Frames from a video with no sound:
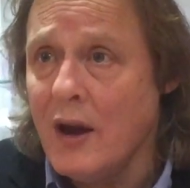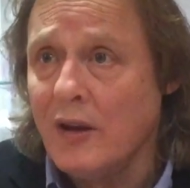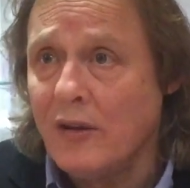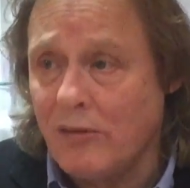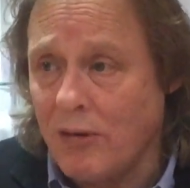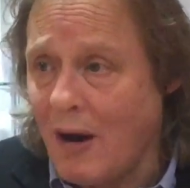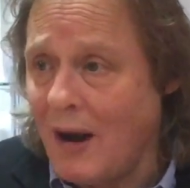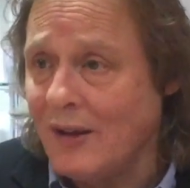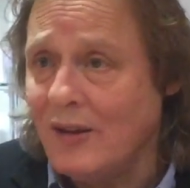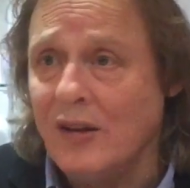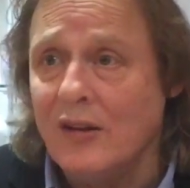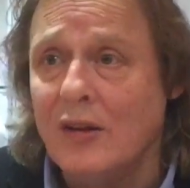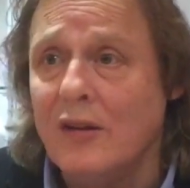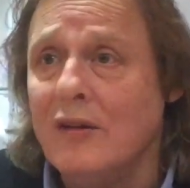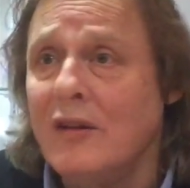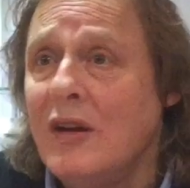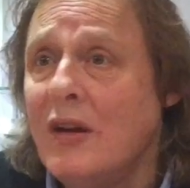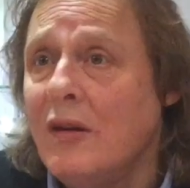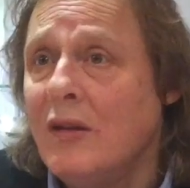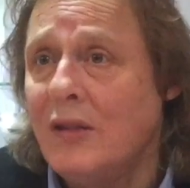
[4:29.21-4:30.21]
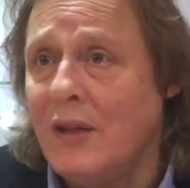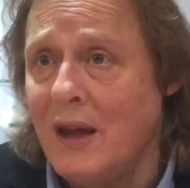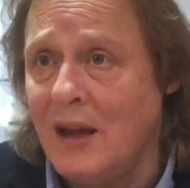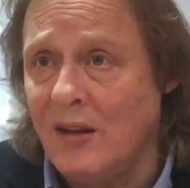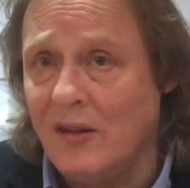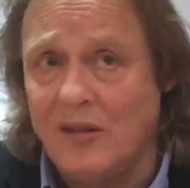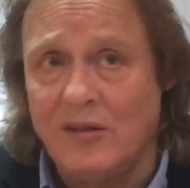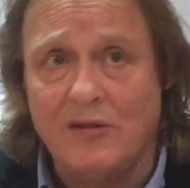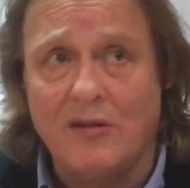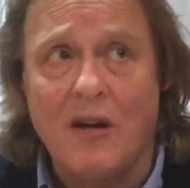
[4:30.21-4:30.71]
trying to do new
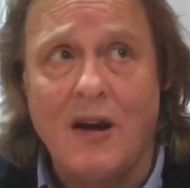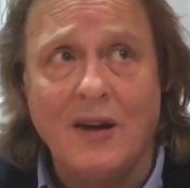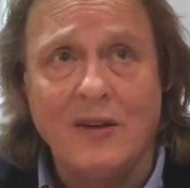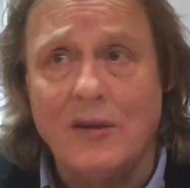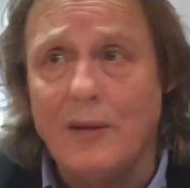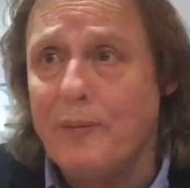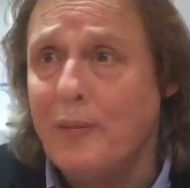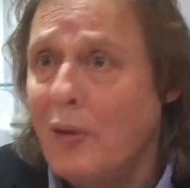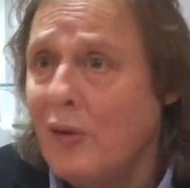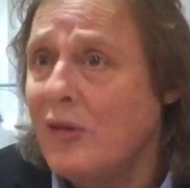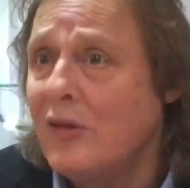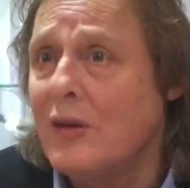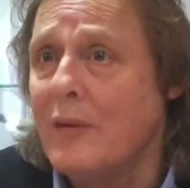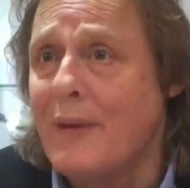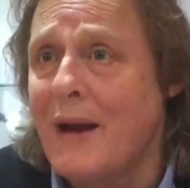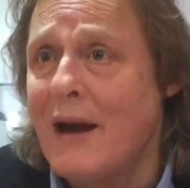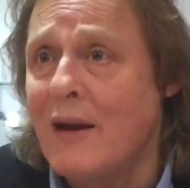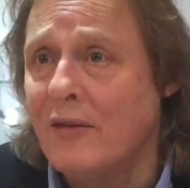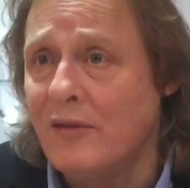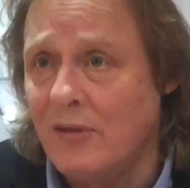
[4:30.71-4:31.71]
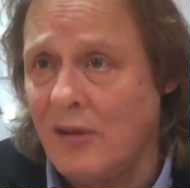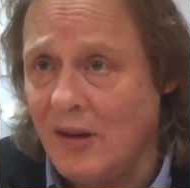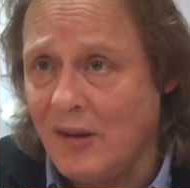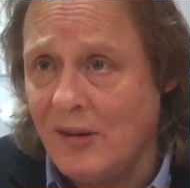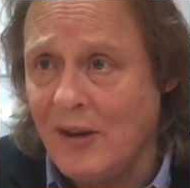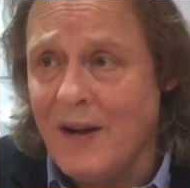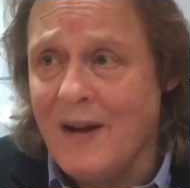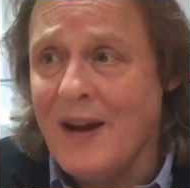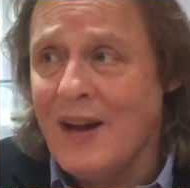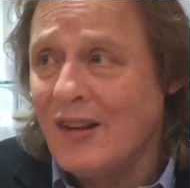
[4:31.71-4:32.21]
things, trying to push the boundaries,